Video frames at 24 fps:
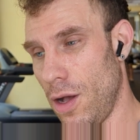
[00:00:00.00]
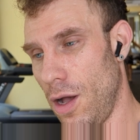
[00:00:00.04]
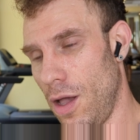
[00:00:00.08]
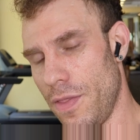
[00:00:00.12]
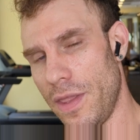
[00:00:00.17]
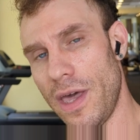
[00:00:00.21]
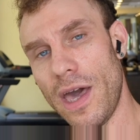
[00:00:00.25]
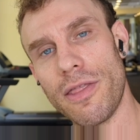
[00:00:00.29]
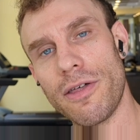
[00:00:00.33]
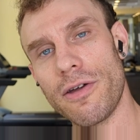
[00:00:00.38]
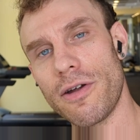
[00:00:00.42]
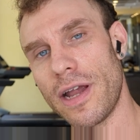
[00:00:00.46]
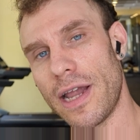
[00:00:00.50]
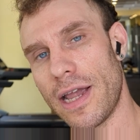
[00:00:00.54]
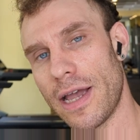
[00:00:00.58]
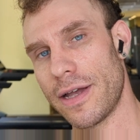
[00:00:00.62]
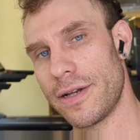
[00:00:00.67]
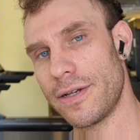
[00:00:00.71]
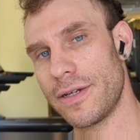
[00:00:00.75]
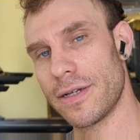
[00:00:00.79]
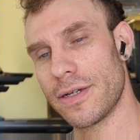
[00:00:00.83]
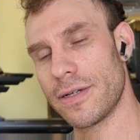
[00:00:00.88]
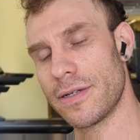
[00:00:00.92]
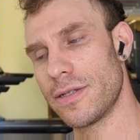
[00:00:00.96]
On the other
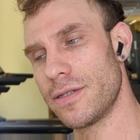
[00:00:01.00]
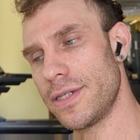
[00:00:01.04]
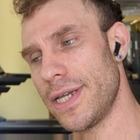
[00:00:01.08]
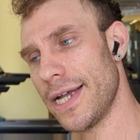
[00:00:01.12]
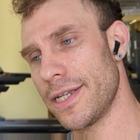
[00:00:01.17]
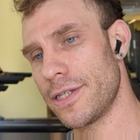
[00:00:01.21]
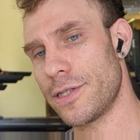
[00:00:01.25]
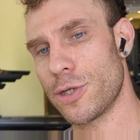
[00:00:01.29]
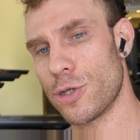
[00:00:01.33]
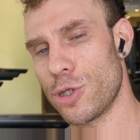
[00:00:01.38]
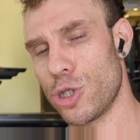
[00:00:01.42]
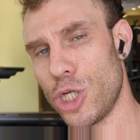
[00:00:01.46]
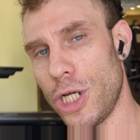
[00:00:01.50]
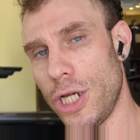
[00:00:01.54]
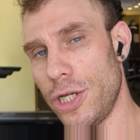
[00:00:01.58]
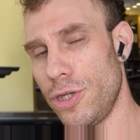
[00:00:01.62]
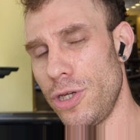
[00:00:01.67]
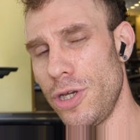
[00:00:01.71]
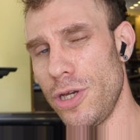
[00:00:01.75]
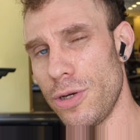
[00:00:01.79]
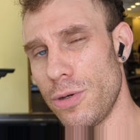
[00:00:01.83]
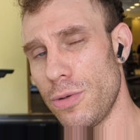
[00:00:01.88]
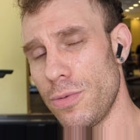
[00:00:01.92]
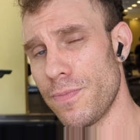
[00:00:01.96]
hand, Tensor
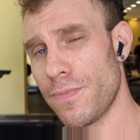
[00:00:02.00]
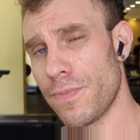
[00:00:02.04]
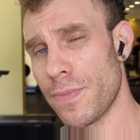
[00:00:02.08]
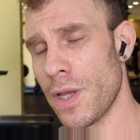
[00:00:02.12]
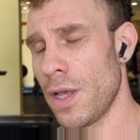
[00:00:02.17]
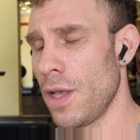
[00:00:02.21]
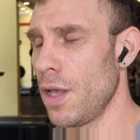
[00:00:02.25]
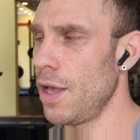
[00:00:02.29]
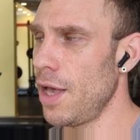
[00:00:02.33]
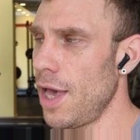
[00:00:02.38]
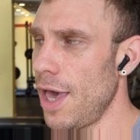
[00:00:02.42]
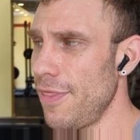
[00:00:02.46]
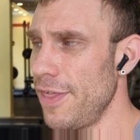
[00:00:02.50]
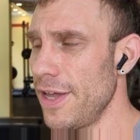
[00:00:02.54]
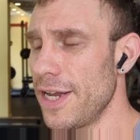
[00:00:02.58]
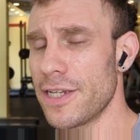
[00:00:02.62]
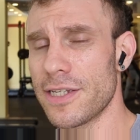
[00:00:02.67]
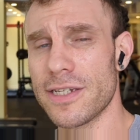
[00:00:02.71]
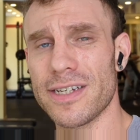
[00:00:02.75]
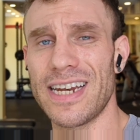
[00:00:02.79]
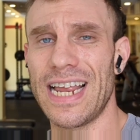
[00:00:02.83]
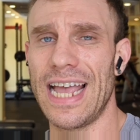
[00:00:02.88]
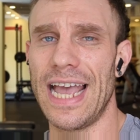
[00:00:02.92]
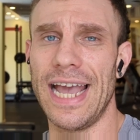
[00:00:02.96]
G2, I think
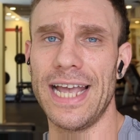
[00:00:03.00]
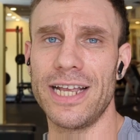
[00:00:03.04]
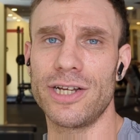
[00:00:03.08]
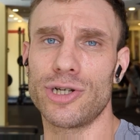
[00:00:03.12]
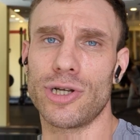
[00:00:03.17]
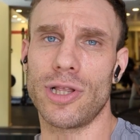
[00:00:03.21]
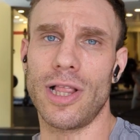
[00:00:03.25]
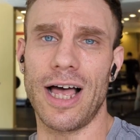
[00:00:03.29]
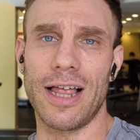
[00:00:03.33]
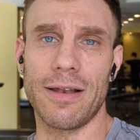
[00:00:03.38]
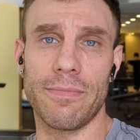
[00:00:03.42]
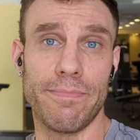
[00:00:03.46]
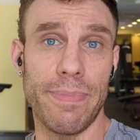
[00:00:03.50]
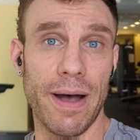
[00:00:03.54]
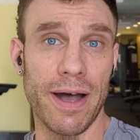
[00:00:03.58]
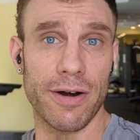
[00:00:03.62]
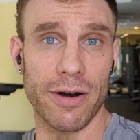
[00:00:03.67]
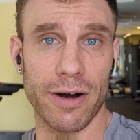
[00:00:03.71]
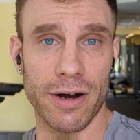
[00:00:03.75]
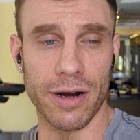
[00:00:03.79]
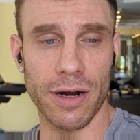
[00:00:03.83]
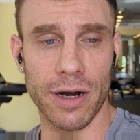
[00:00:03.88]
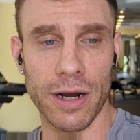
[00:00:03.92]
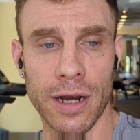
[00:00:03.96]
it's going to age a lot
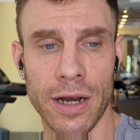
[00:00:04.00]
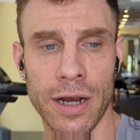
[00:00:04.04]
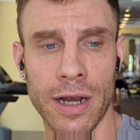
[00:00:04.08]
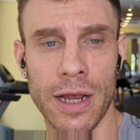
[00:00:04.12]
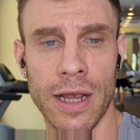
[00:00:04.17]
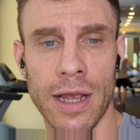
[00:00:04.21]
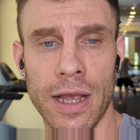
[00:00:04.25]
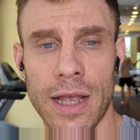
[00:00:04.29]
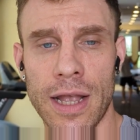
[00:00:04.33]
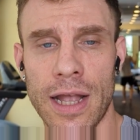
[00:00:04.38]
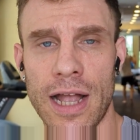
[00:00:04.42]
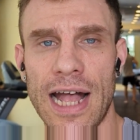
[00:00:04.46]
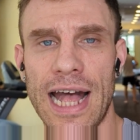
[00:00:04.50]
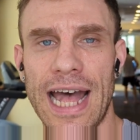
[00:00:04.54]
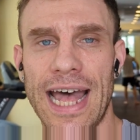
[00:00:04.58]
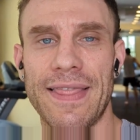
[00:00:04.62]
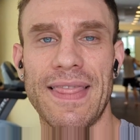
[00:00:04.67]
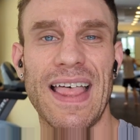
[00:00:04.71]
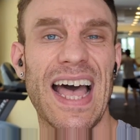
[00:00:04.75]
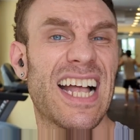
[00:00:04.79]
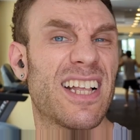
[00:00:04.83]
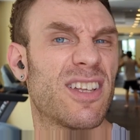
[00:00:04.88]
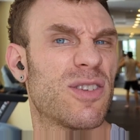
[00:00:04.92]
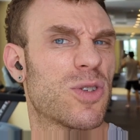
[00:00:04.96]
better.
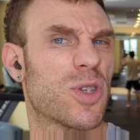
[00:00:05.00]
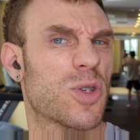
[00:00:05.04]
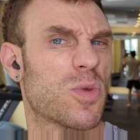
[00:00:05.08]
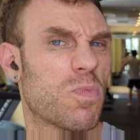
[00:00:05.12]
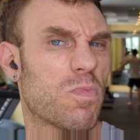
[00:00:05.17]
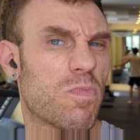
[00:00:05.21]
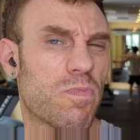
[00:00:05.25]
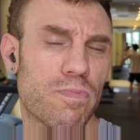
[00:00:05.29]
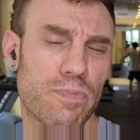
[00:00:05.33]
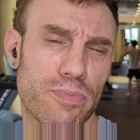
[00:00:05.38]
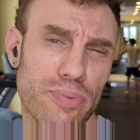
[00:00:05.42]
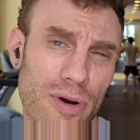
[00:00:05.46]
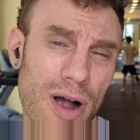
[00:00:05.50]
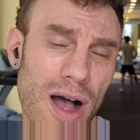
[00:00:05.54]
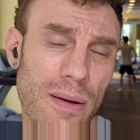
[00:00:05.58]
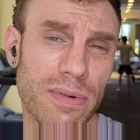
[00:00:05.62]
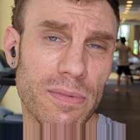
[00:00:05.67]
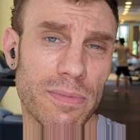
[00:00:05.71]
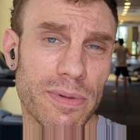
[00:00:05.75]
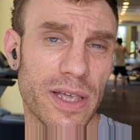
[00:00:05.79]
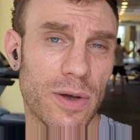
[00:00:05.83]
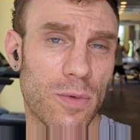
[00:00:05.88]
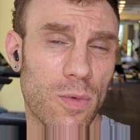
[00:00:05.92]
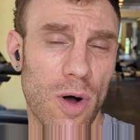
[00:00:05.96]
And that's
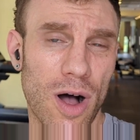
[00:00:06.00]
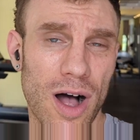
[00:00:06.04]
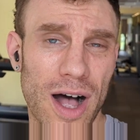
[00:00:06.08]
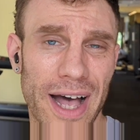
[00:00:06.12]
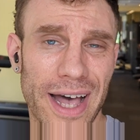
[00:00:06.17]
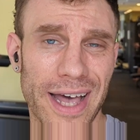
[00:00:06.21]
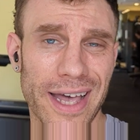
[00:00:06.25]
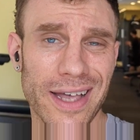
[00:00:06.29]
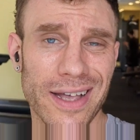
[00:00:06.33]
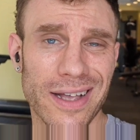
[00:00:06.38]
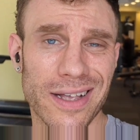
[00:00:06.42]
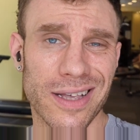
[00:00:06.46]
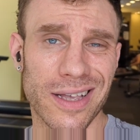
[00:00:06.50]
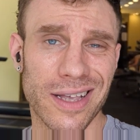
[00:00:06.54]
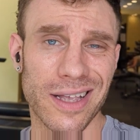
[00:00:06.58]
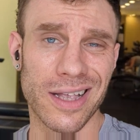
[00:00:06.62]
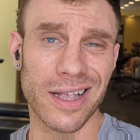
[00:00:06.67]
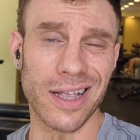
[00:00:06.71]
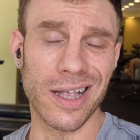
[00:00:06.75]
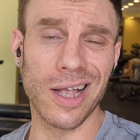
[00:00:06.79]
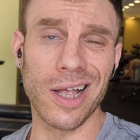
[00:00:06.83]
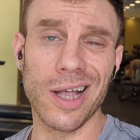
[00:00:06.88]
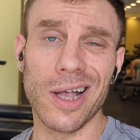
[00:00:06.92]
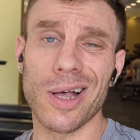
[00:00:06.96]
probably why
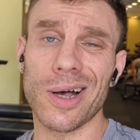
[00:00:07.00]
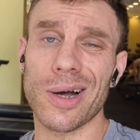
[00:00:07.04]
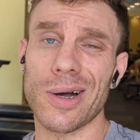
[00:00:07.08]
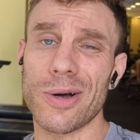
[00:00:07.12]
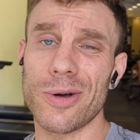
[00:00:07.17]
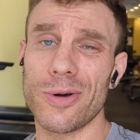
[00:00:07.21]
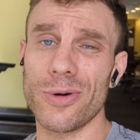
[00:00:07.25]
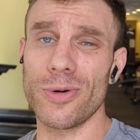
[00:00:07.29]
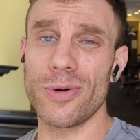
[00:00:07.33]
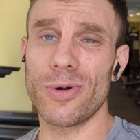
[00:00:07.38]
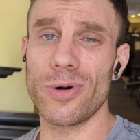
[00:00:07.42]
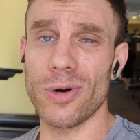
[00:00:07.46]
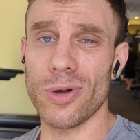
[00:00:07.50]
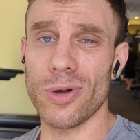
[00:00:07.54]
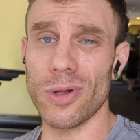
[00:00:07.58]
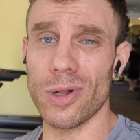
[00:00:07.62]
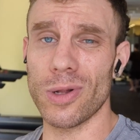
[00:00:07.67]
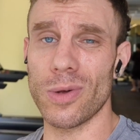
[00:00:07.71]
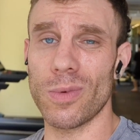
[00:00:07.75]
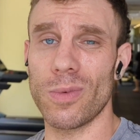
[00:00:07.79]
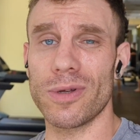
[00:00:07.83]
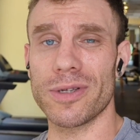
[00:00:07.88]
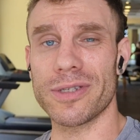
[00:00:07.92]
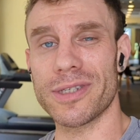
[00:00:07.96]

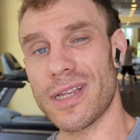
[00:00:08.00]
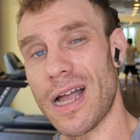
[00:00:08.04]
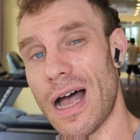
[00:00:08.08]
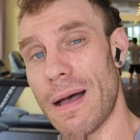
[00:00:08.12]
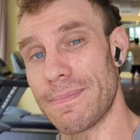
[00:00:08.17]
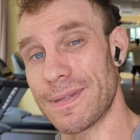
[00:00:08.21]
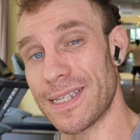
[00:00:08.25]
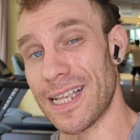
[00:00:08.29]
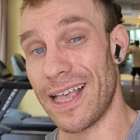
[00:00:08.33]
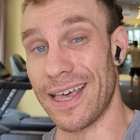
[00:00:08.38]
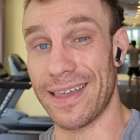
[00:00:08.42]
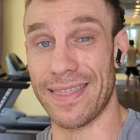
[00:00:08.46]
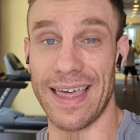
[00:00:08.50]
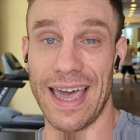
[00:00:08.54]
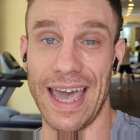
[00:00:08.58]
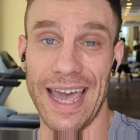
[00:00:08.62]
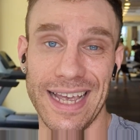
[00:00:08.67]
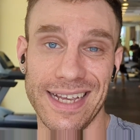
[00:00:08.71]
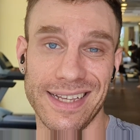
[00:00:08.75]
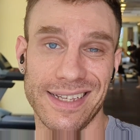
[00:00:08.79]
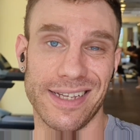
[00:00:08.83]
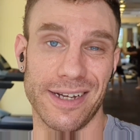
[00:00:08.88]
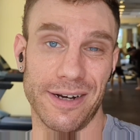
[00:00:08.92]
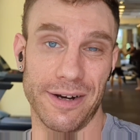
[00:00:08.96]
Google will stop selling the
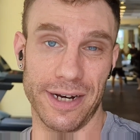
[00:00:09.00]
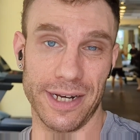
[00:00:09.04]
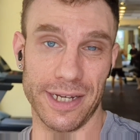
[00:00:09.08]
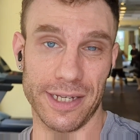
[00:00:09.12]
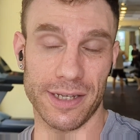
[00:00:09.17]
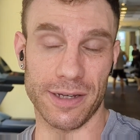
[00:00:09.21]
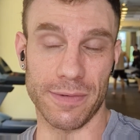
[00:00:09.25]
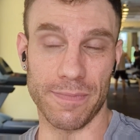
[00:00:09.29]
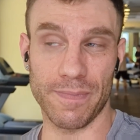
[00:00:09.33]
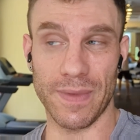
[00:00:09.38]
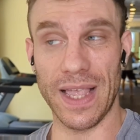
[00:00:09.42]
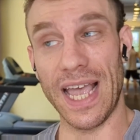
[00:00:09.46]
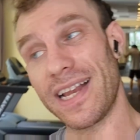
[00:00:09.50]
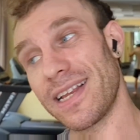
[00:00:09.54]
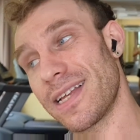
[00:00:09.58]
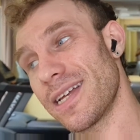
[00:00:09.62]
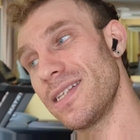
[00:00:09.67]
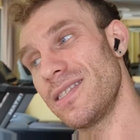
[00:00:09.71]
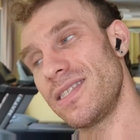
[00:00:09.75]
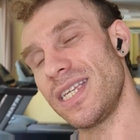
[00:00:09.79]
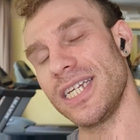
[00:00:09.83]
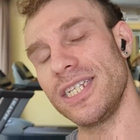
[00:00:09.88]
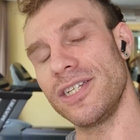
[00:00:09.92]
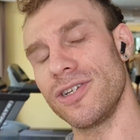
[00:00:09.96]
A series and
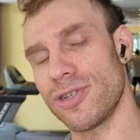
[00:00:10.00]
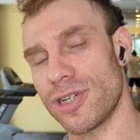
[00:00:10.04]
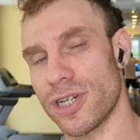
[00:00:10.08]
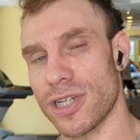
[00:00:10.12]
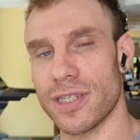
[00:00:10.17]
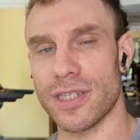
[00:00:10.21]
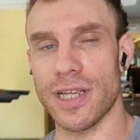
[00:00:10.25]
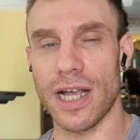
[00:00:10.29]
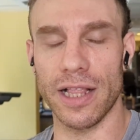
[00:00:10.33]
continue just